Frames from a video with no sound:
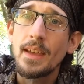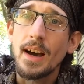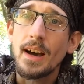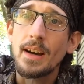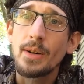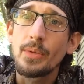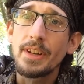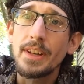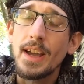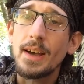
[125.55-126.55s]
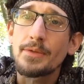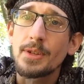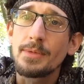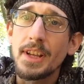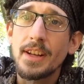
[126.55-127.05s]
We did have
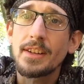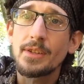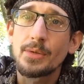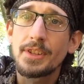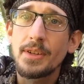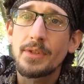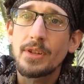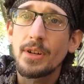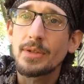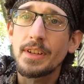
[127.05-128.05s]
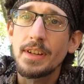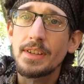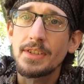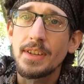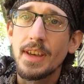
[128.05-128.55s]
some technical
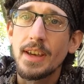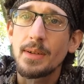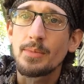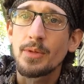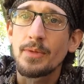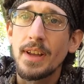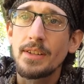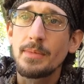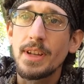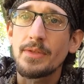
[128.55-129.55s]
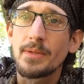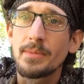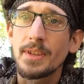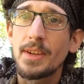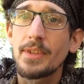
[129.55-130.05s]
difficulties that prevented me
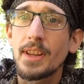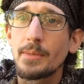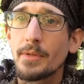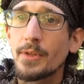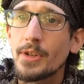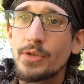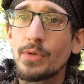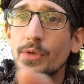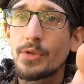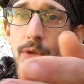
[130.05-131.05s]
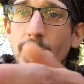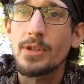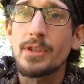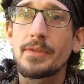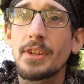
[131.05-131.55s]
from giving them a virtual
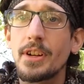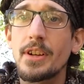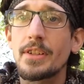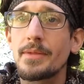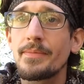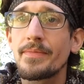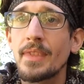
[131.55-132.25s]
tour of the garden.